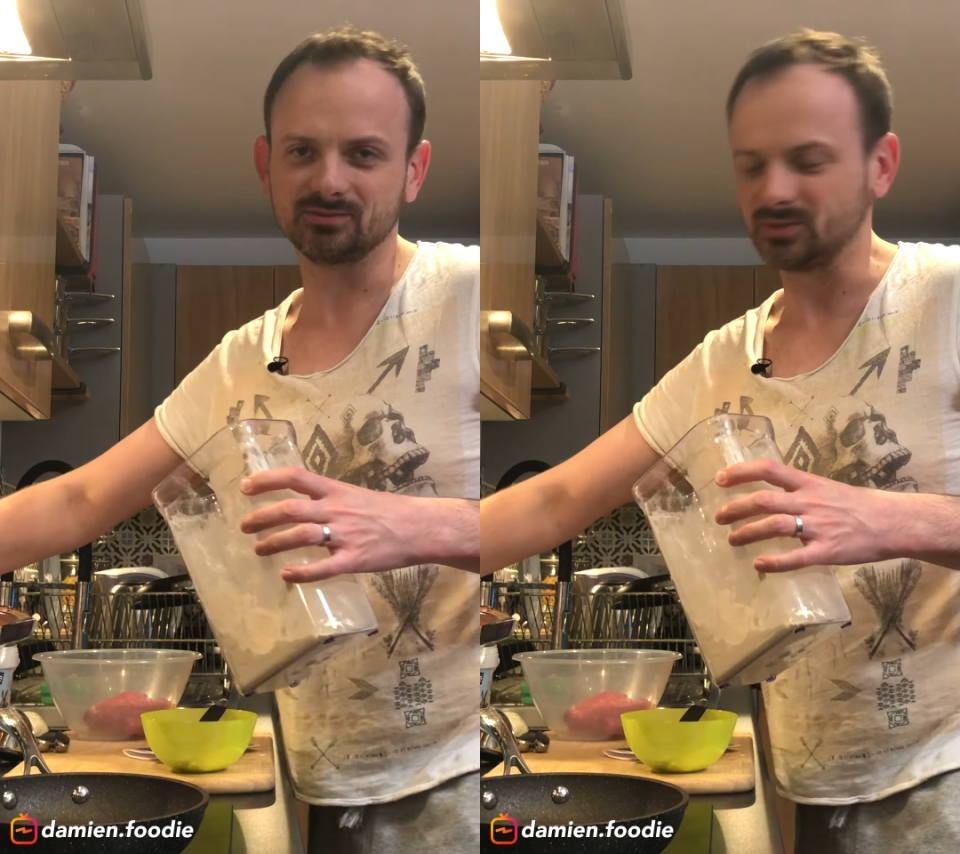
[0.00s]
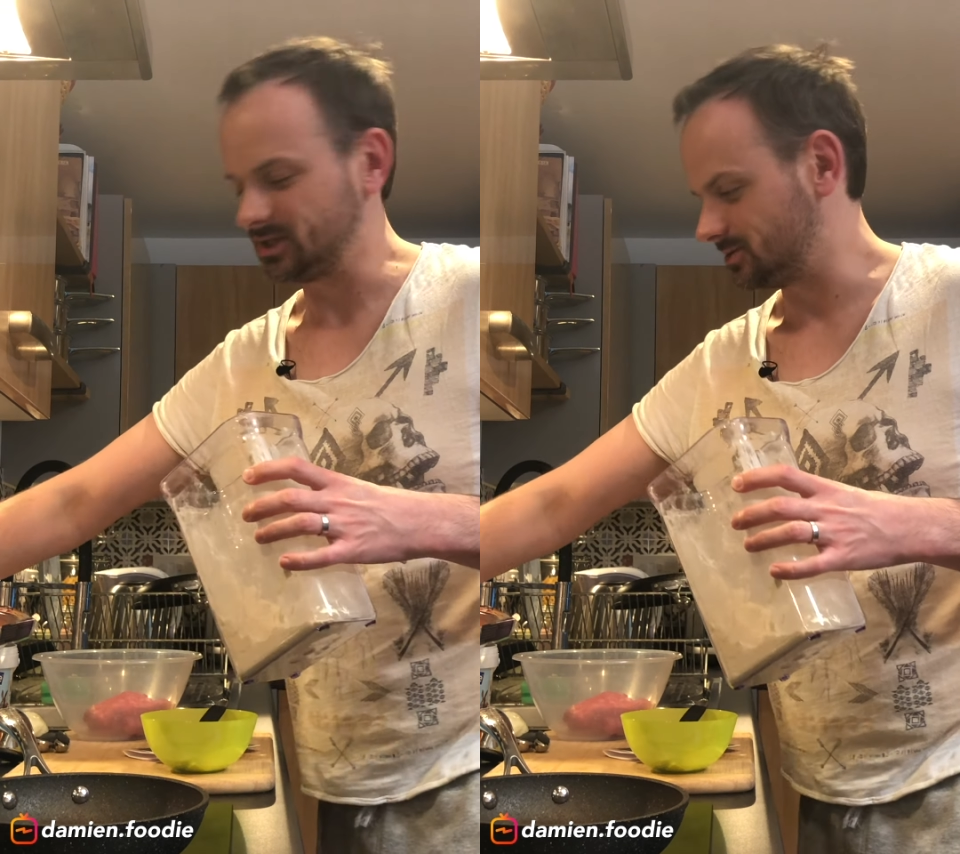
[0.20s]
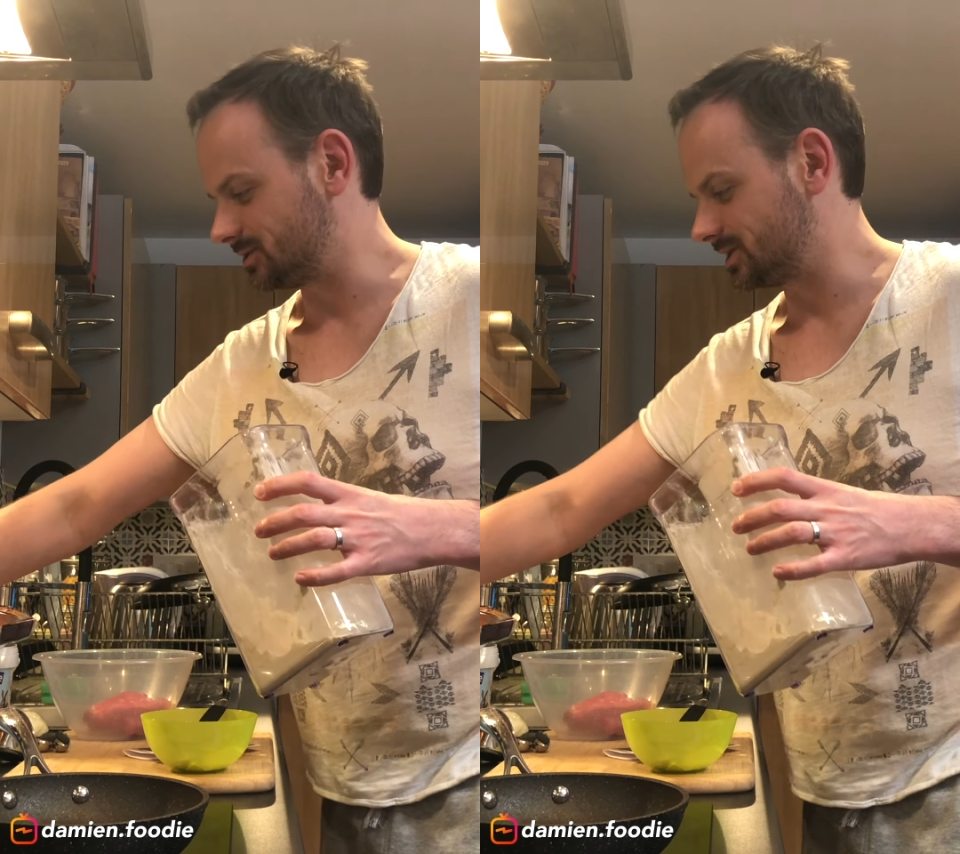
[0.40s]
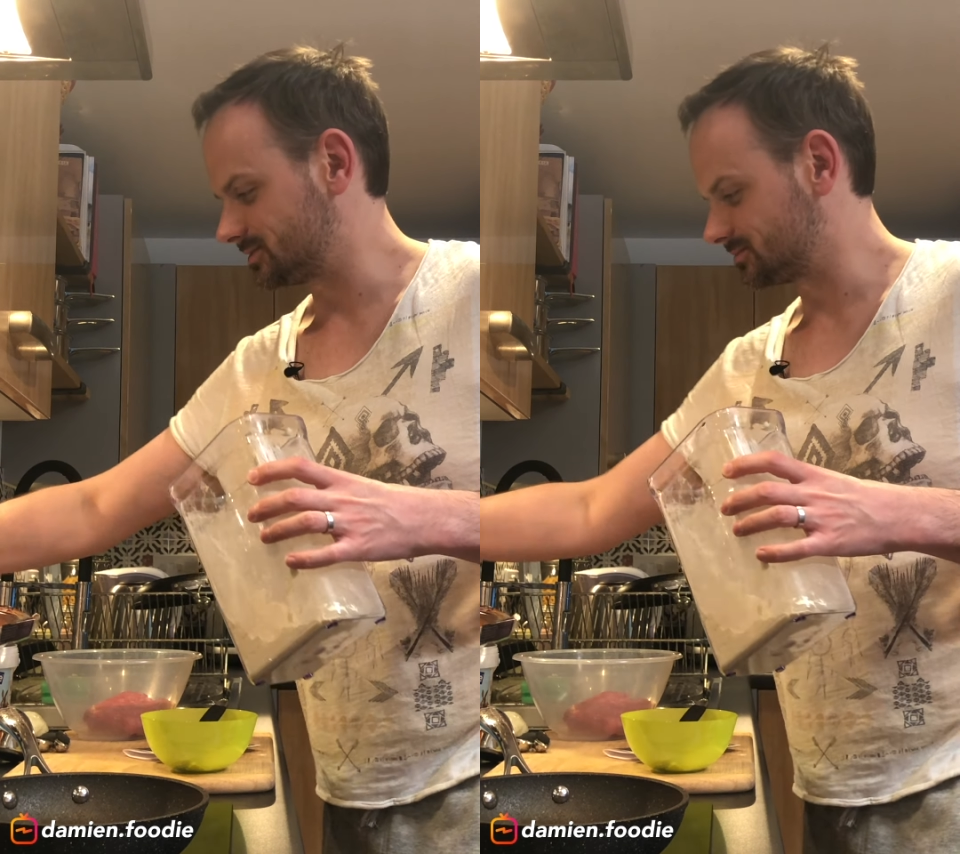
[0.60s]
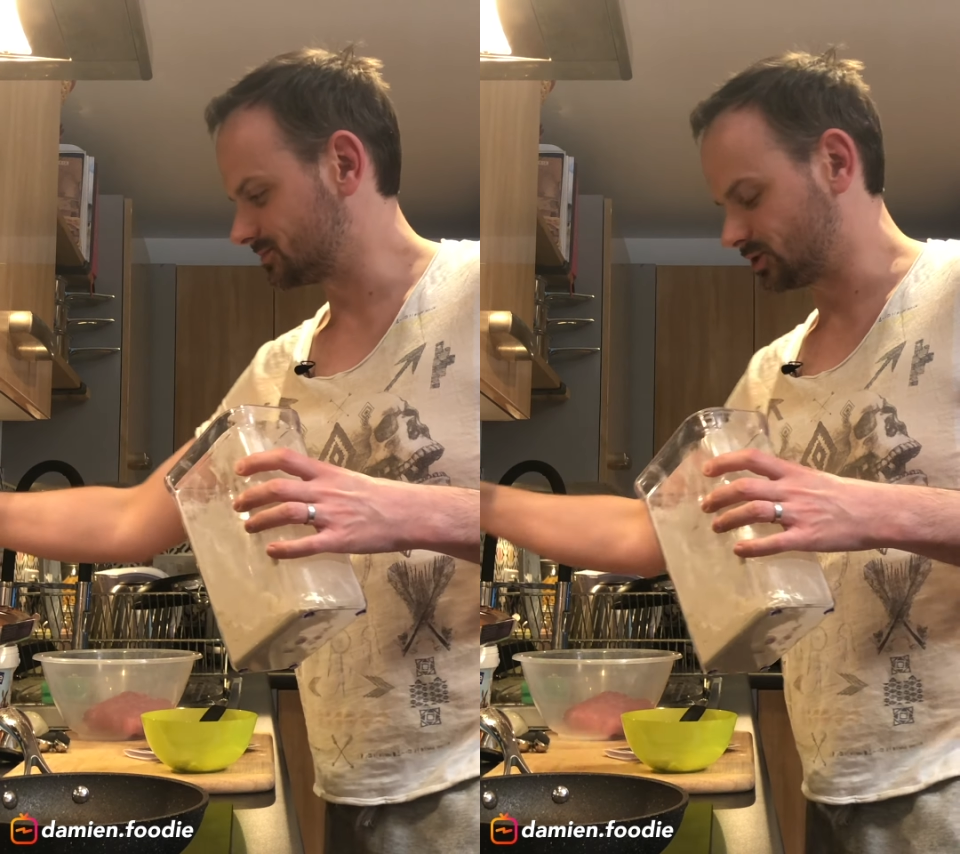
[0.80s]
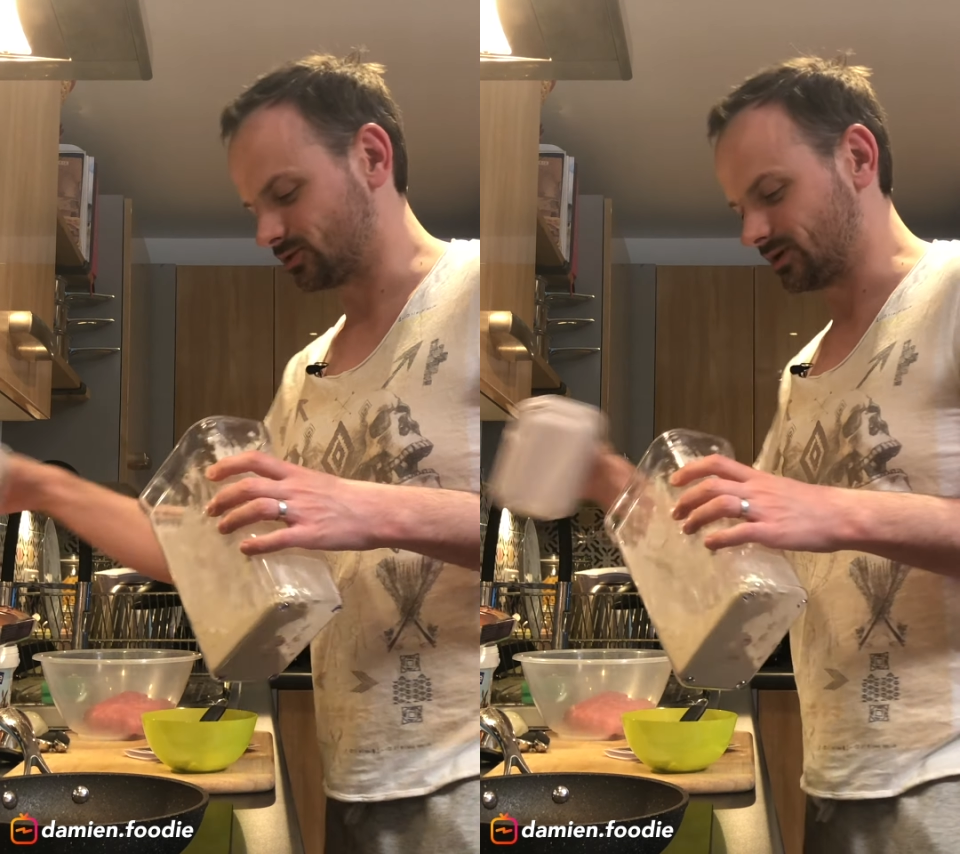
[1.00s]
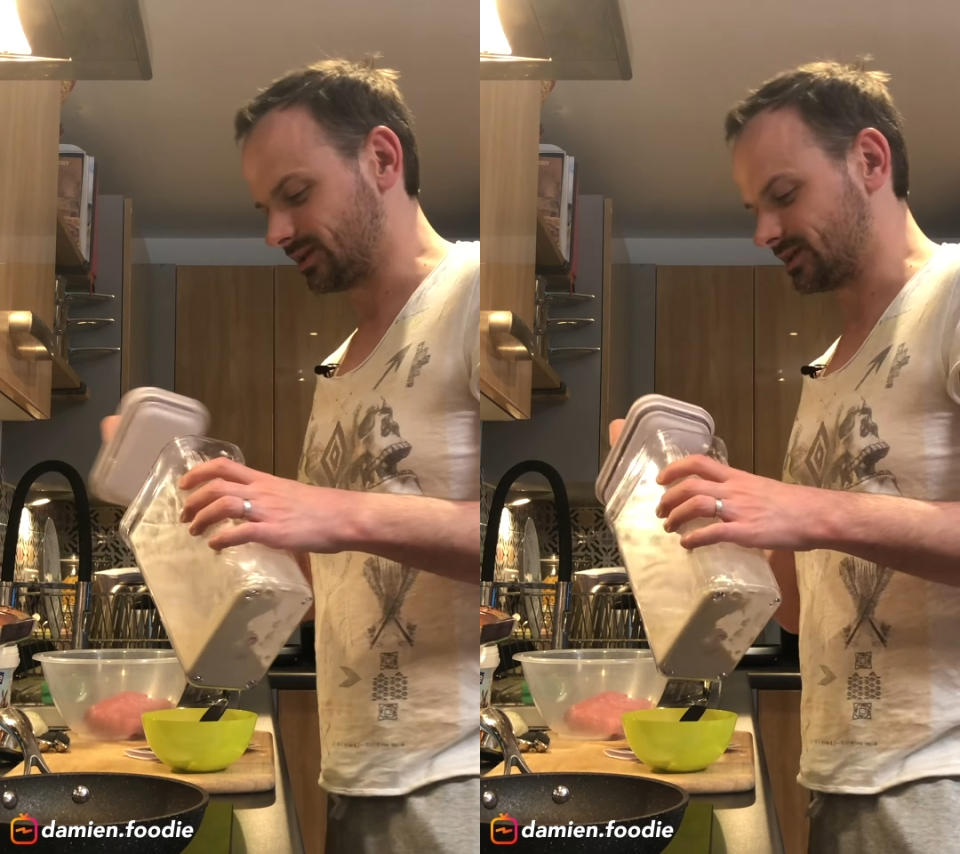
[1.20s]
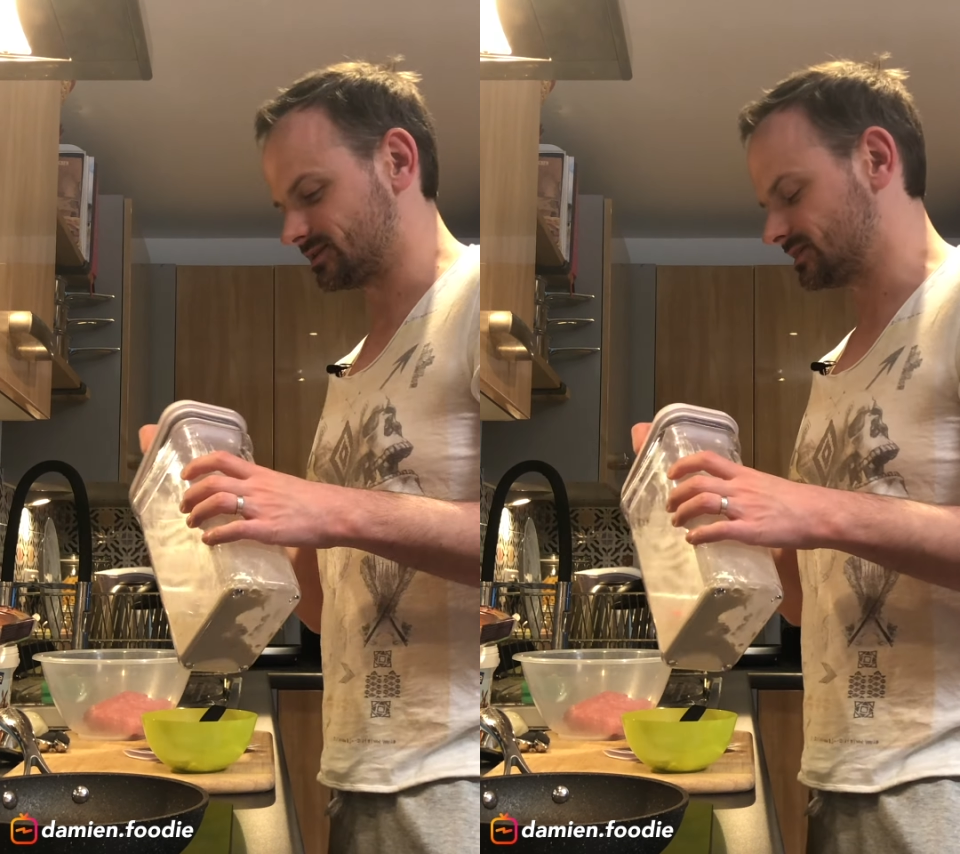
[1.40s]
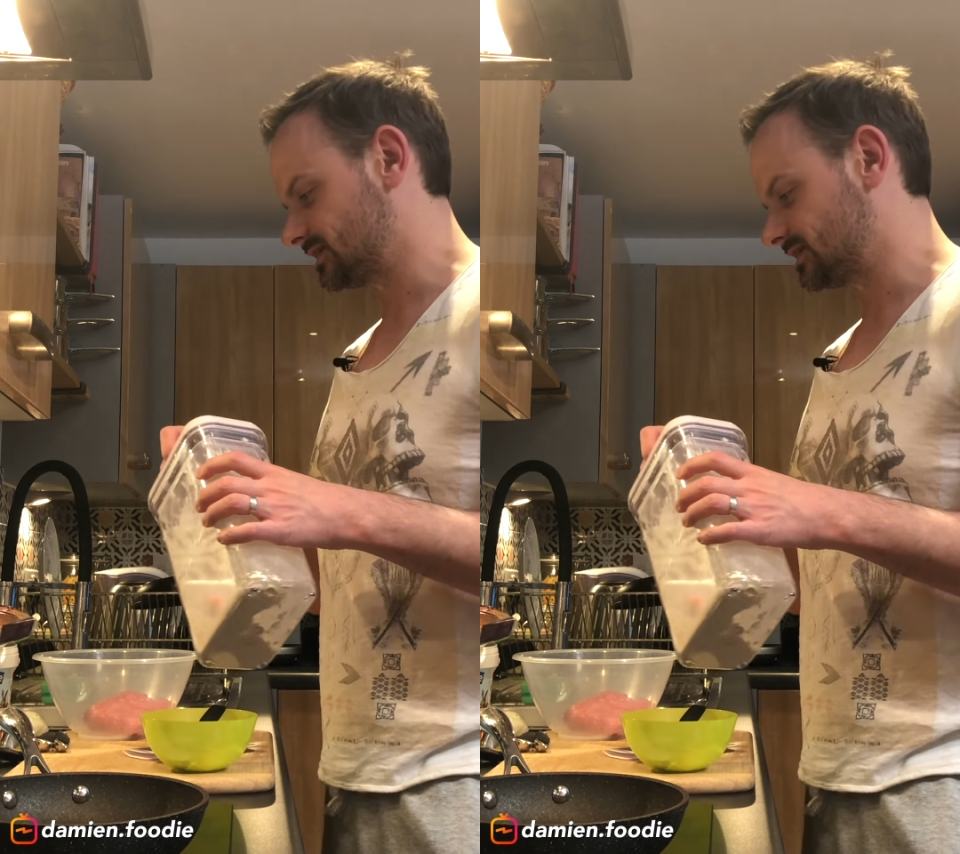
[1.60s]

when you cook like that.